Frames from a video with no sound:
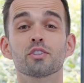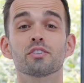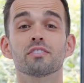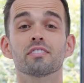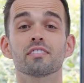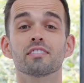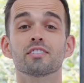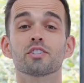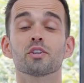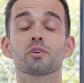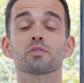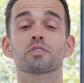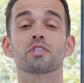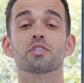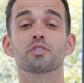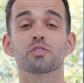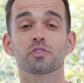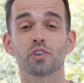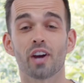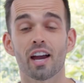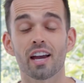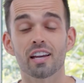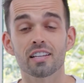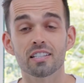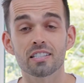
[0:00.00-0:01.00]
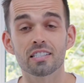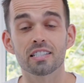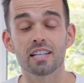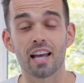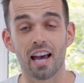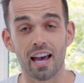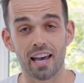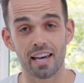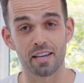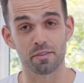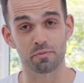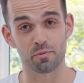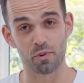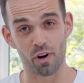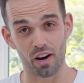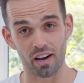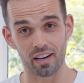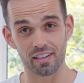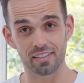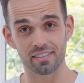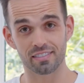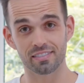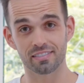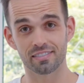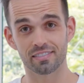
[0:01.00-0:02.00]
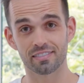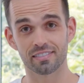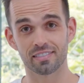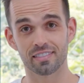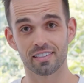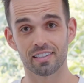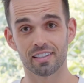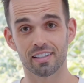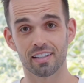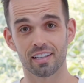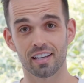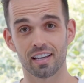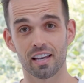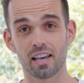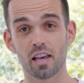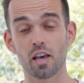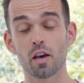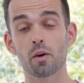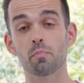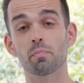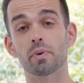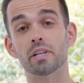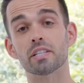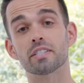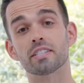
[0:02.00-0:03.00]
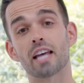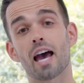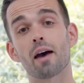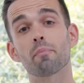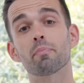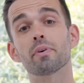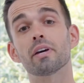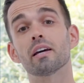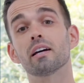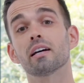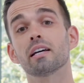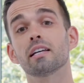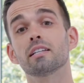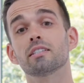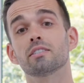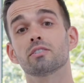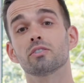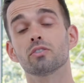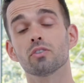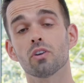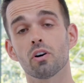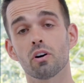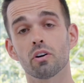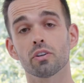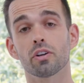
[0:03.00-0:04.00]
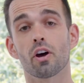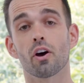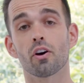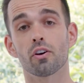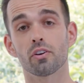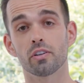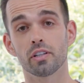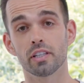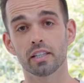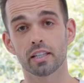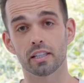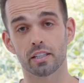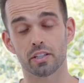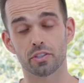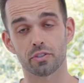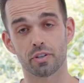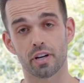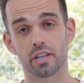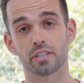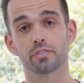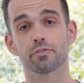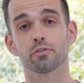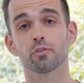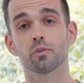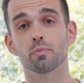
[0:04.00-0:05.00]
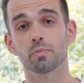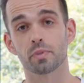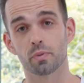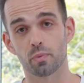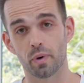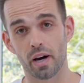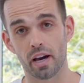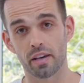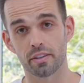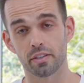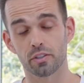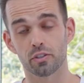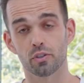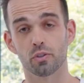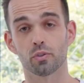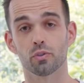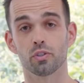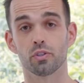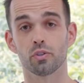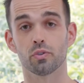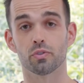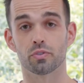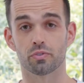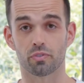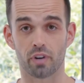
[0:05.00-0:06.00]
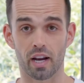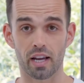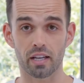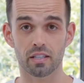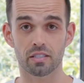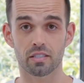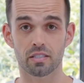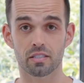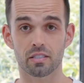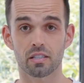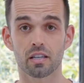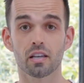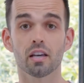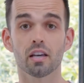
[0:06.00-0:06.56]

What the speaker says: So it's a strange name, right? But Zapier is not only going to transform the way that you use Rex,